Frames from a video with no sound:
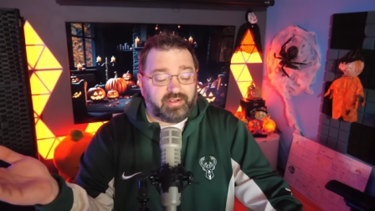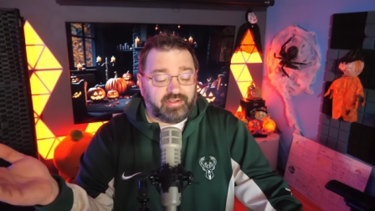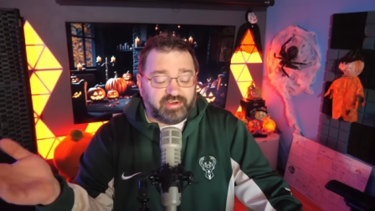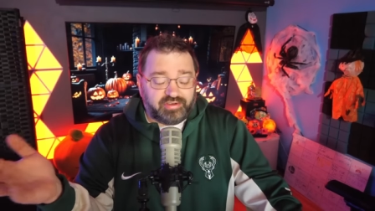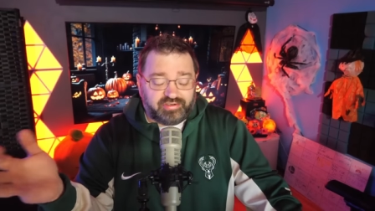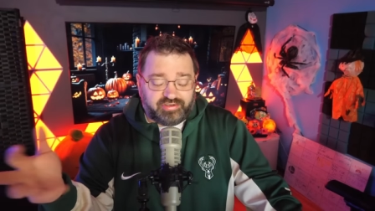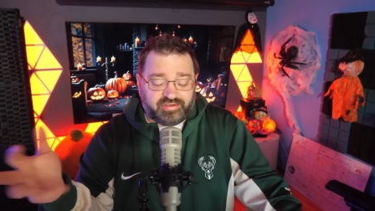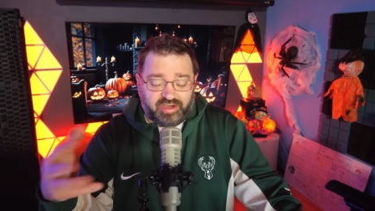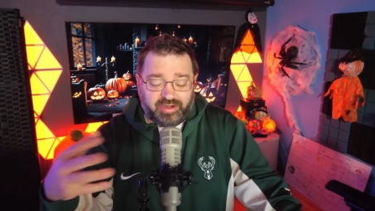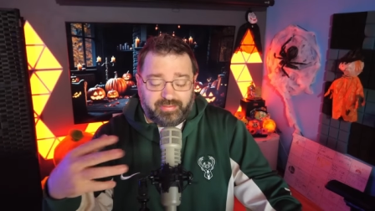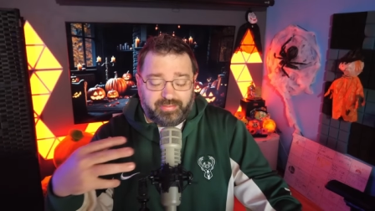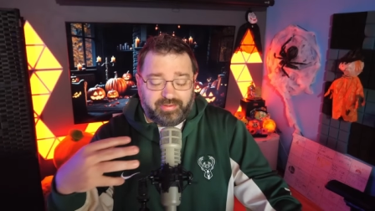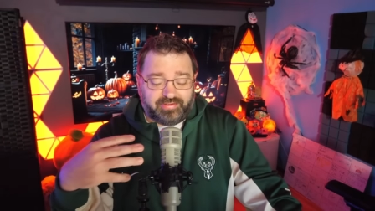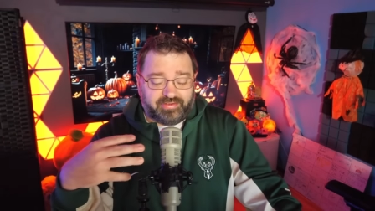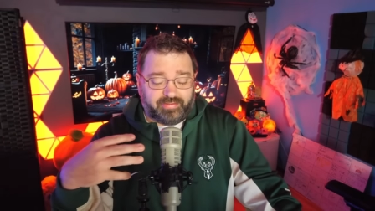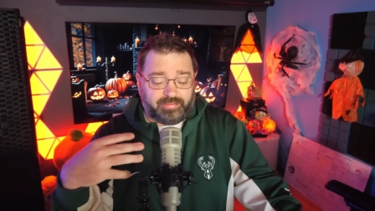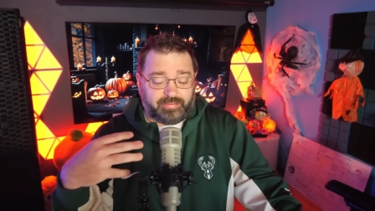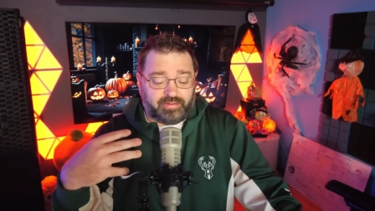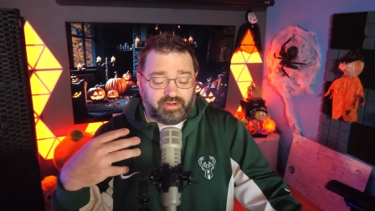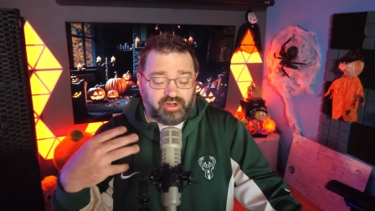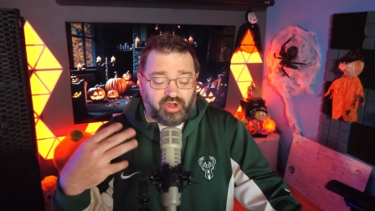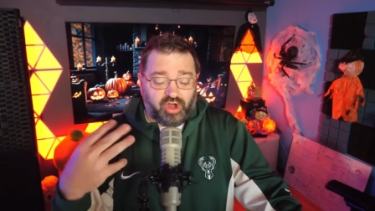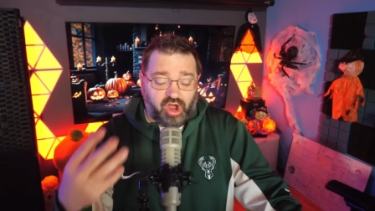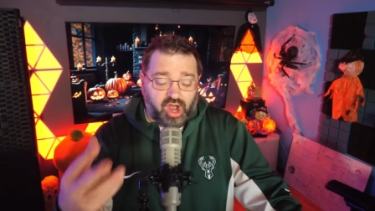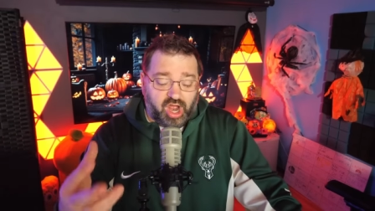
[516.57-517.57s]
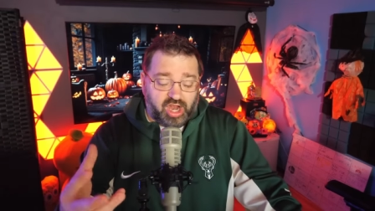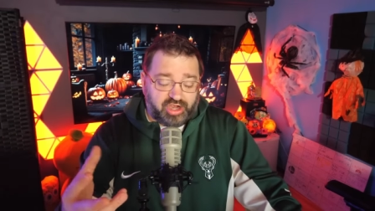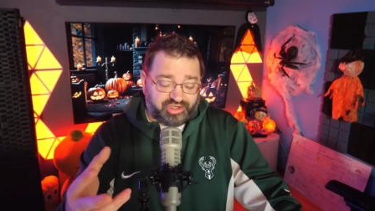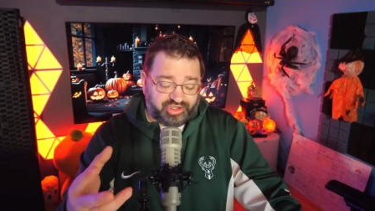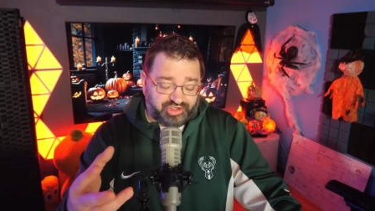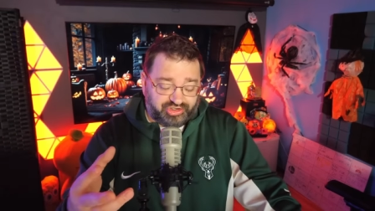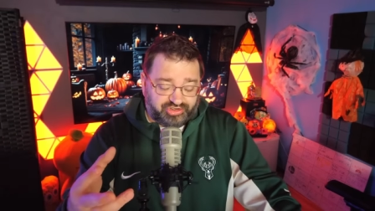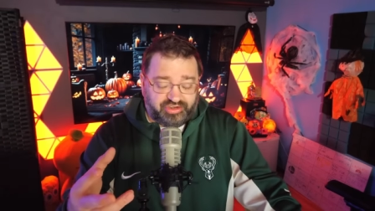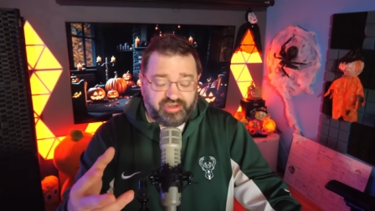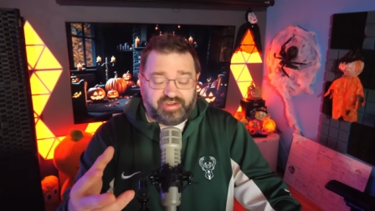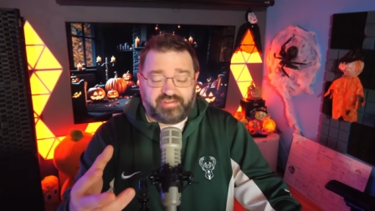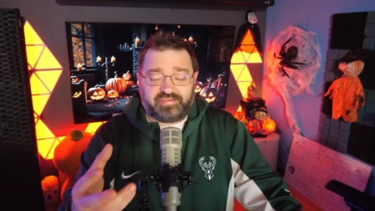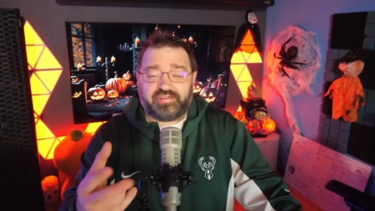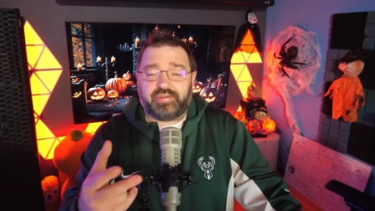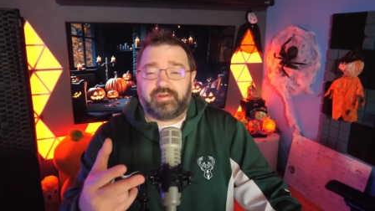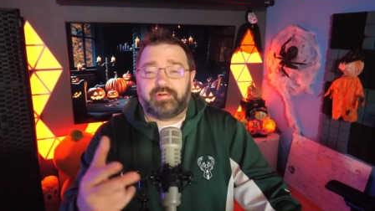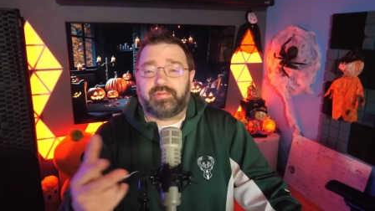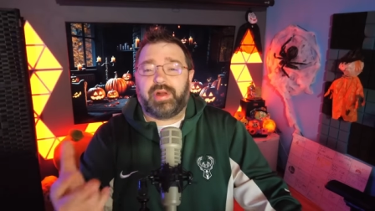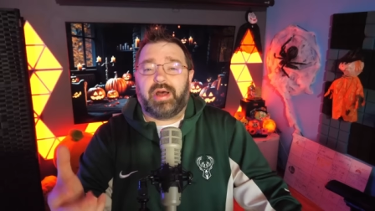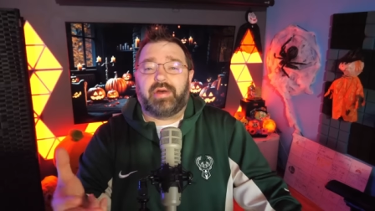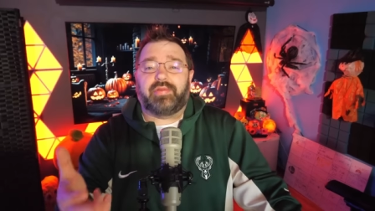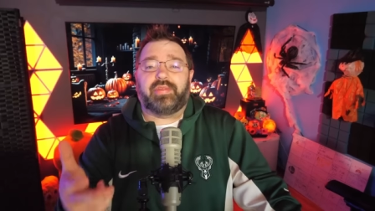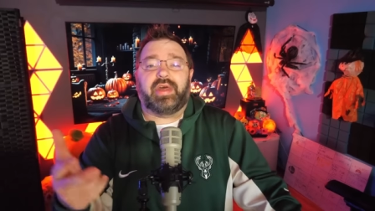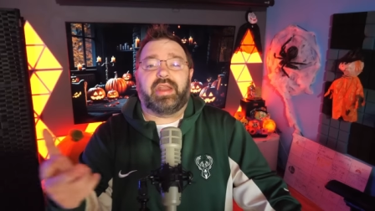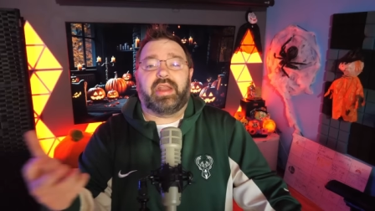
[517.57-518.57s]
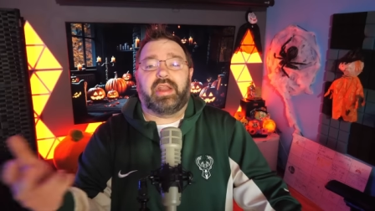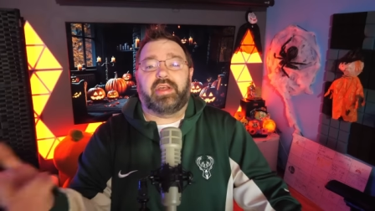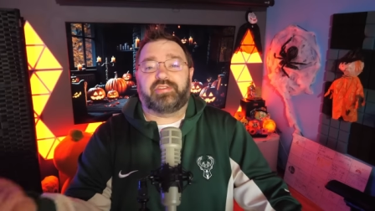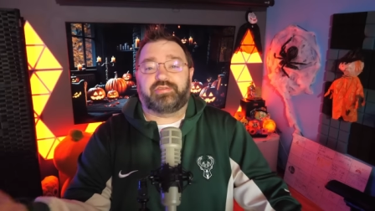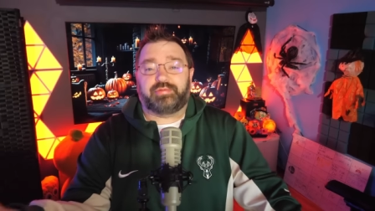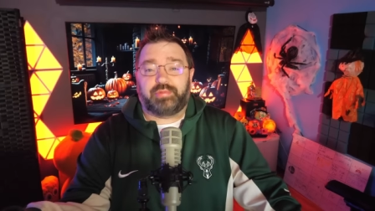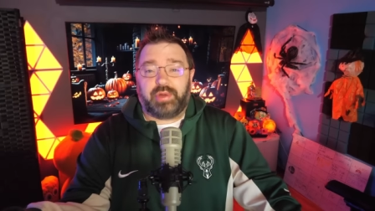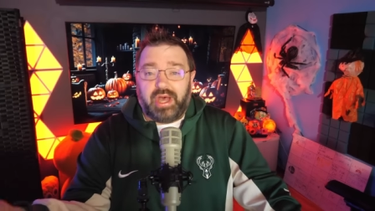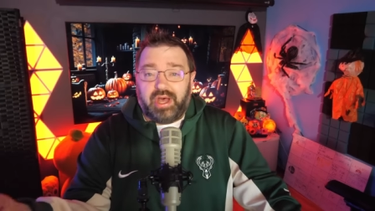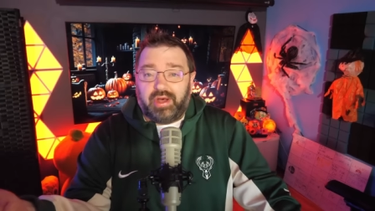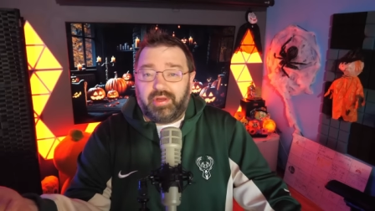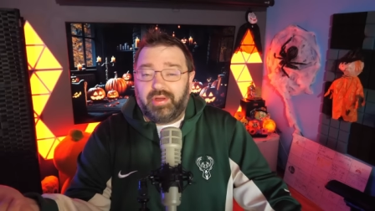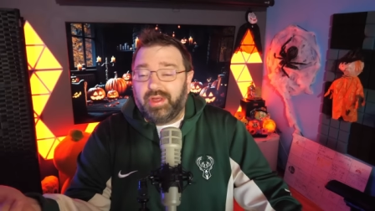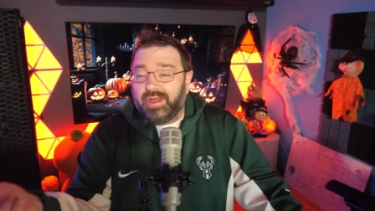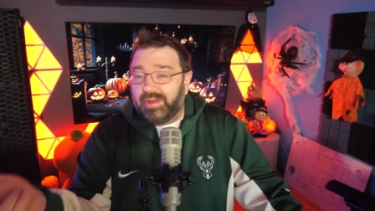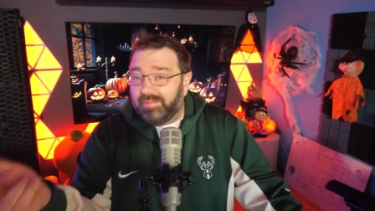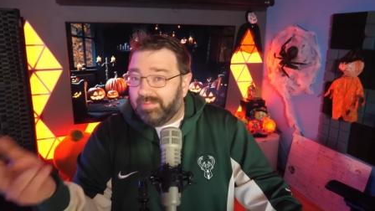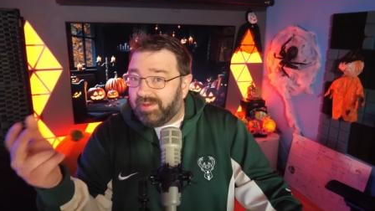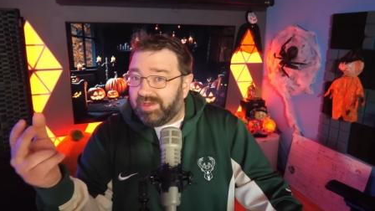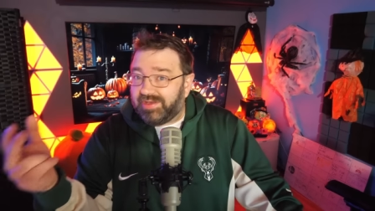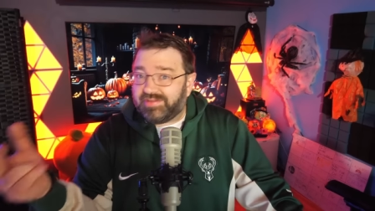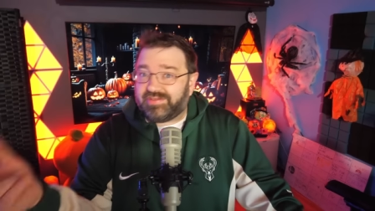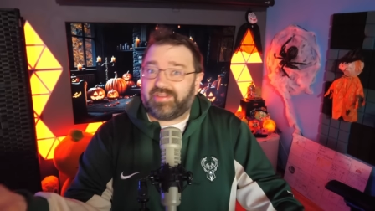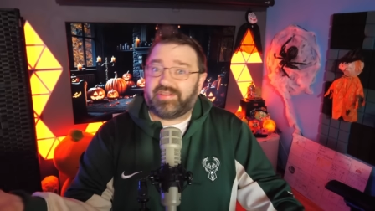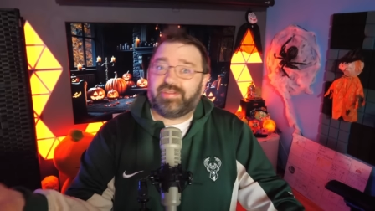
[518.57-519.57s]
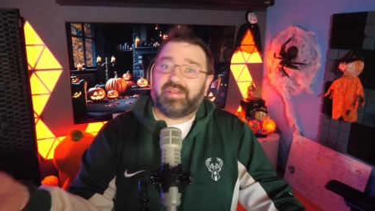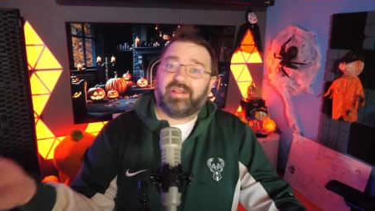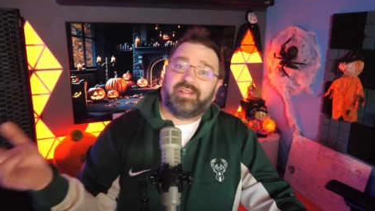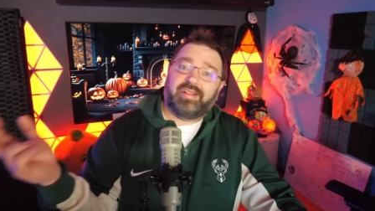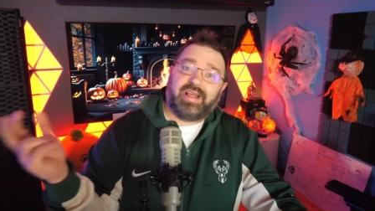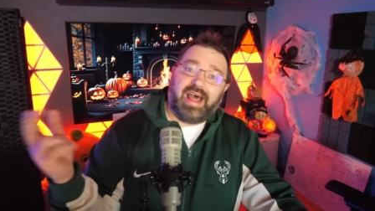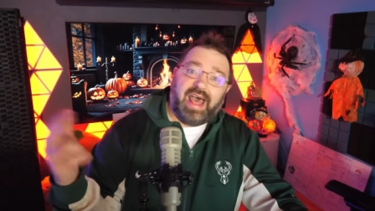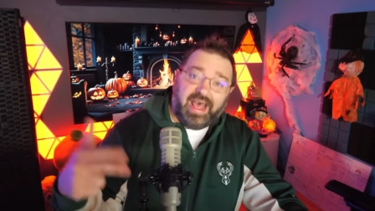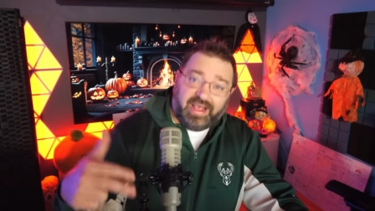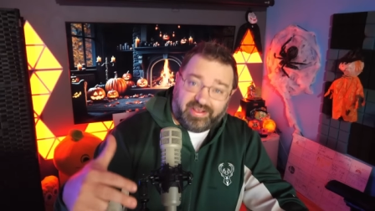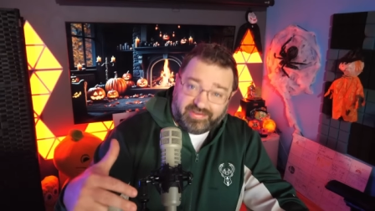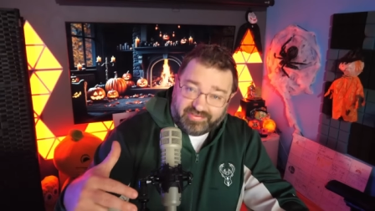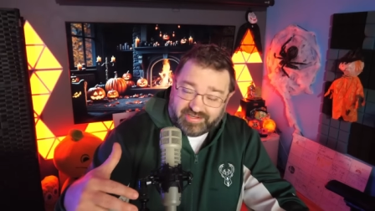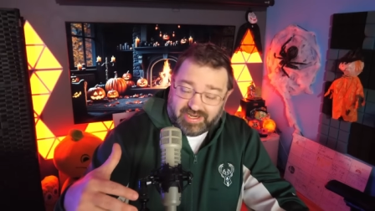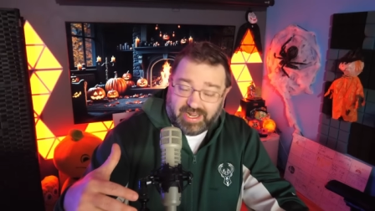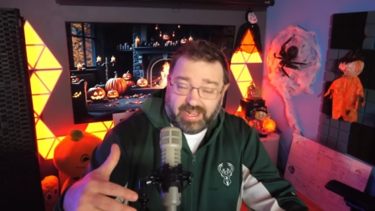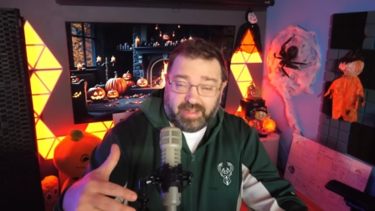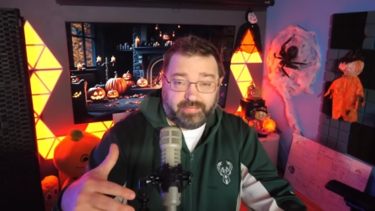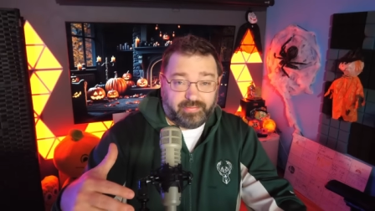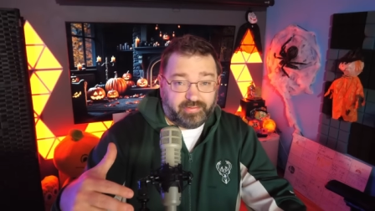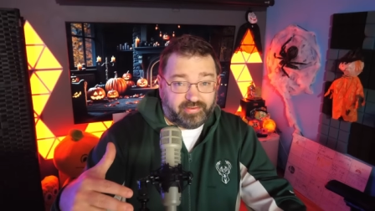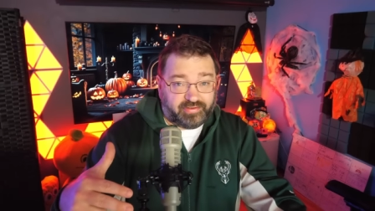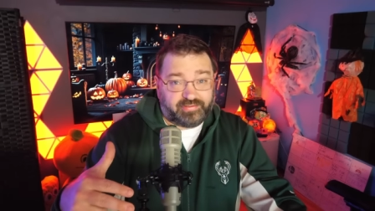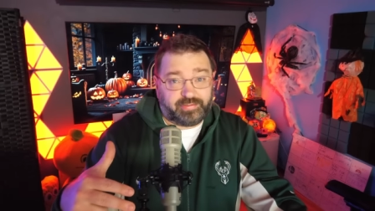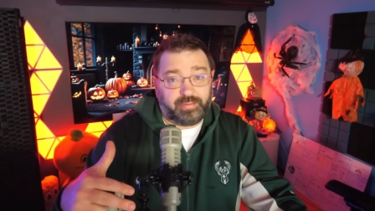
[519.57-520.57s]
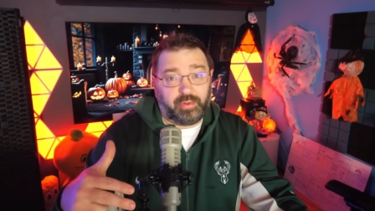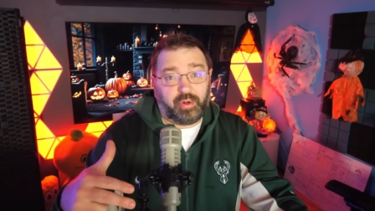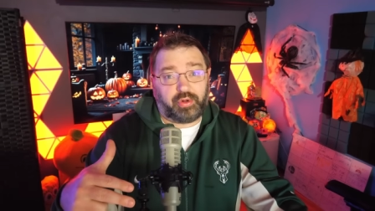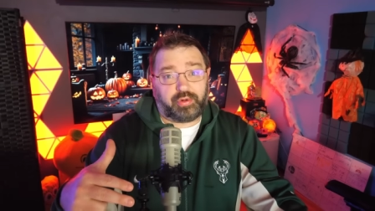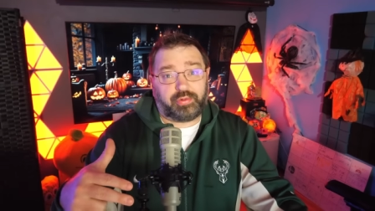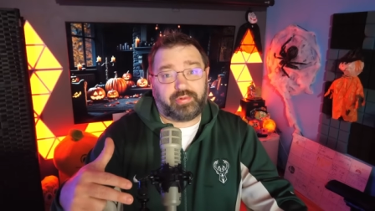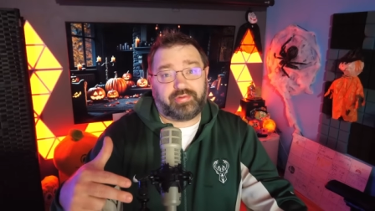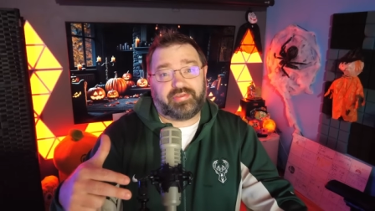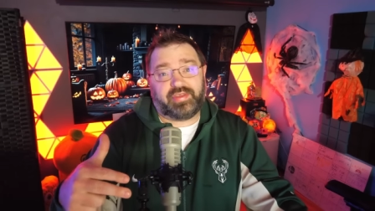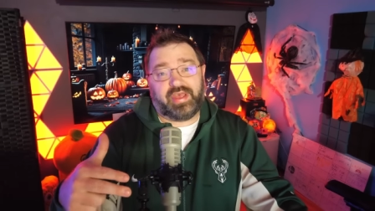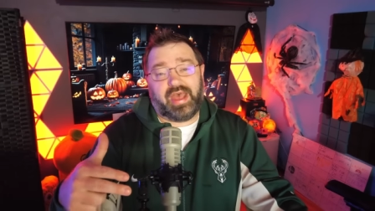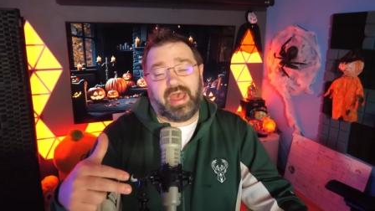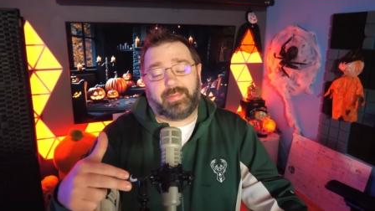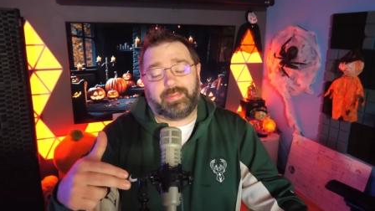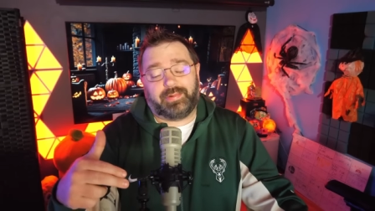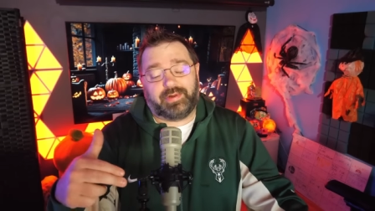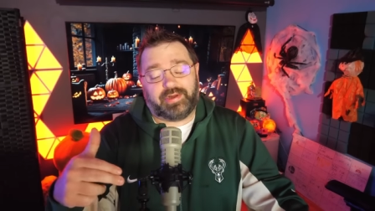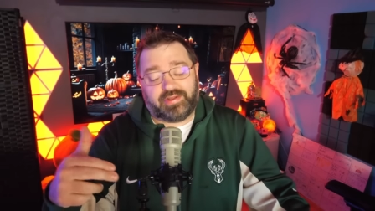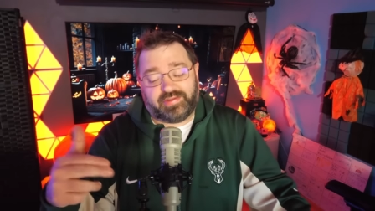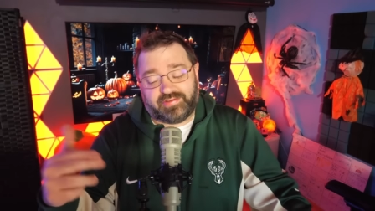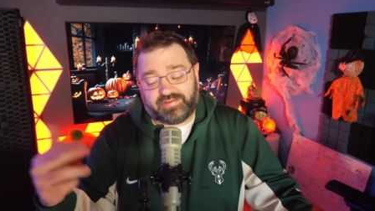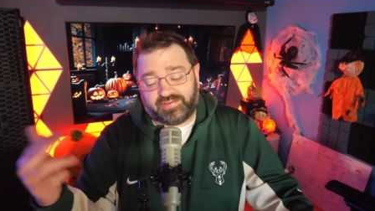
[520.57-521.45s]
There's going to be some cautiousness around that as well because of the last time the smoke was happening.